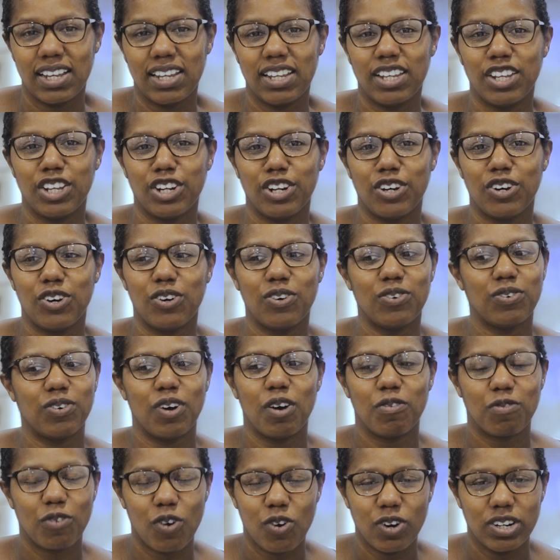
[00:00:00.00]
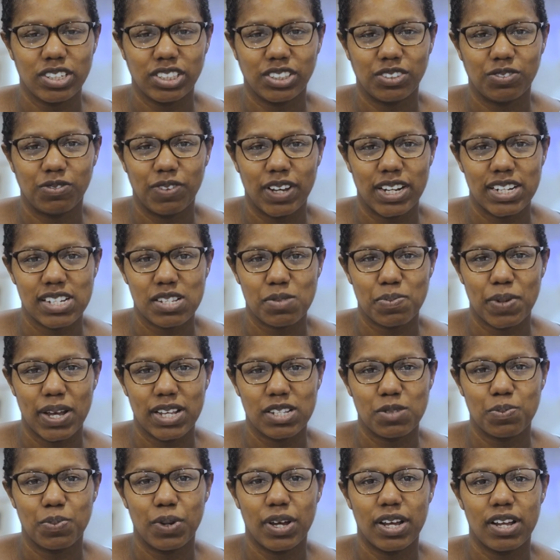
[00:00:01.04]
Of course, fed is
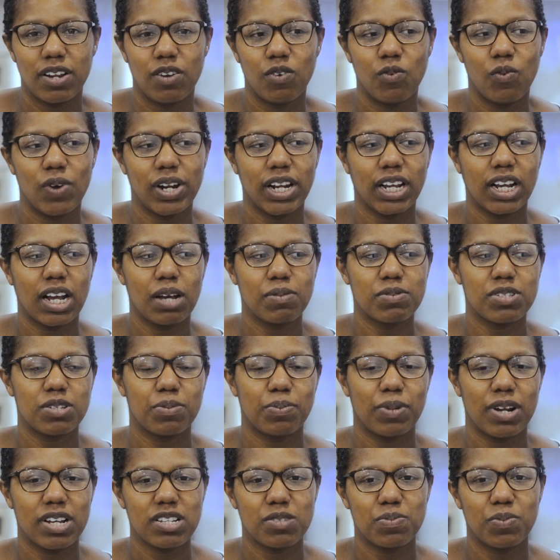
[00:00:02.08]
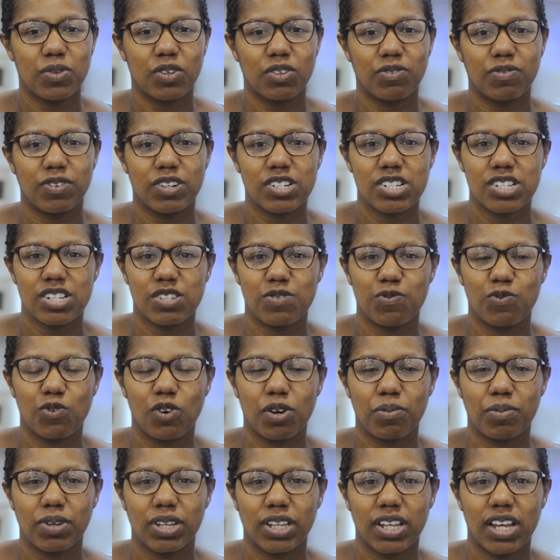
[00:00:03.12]
best. But when it comes to breast milk versus
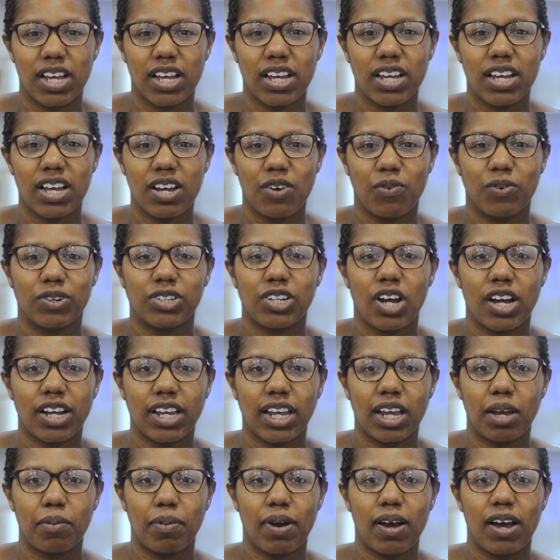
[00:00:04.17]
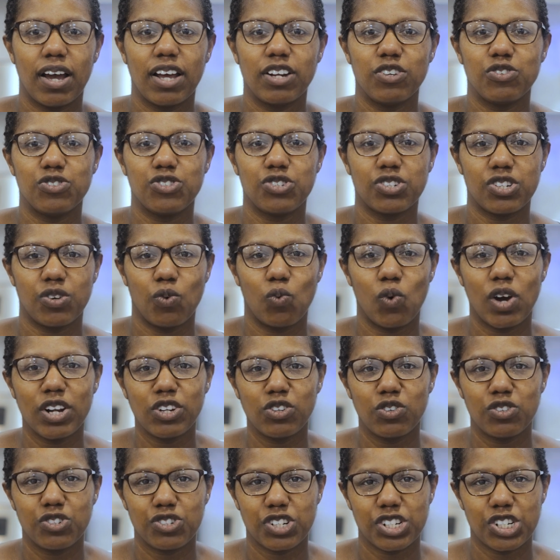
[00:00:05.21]
formula, we're talking about one
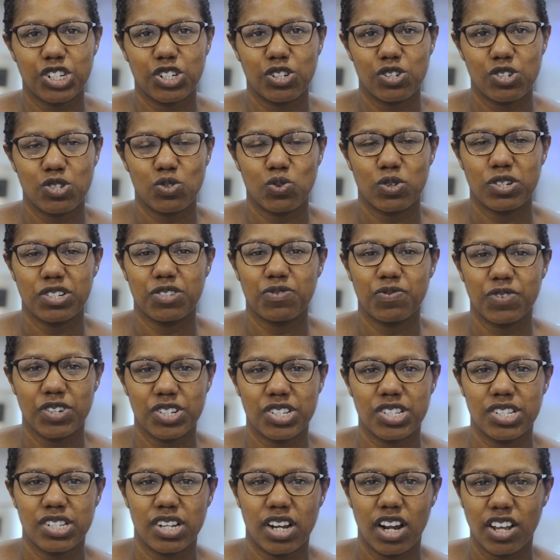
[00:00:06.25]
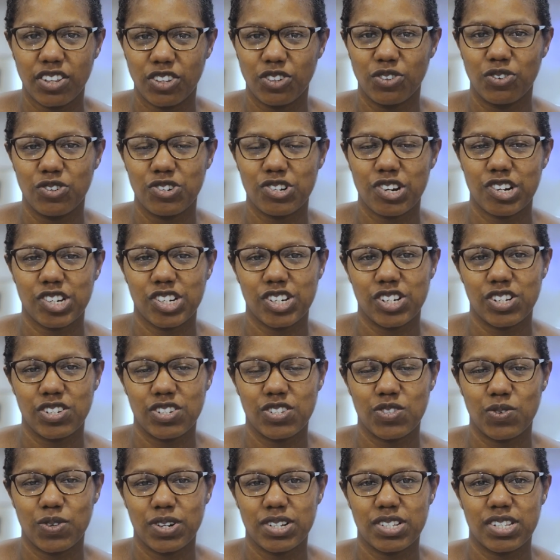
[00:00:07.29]
nutritional source versus another nutritional
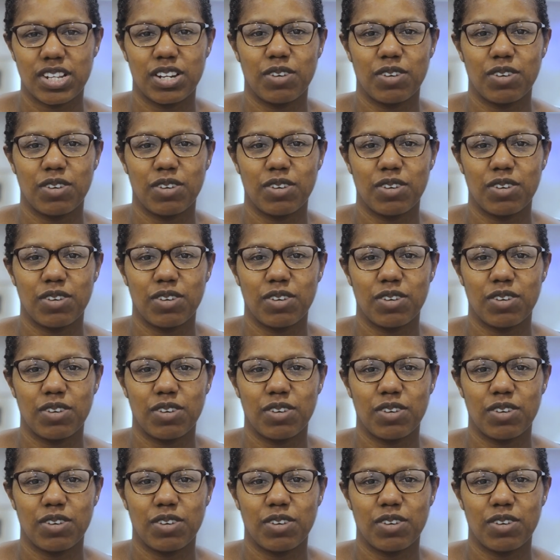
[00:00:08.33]
source.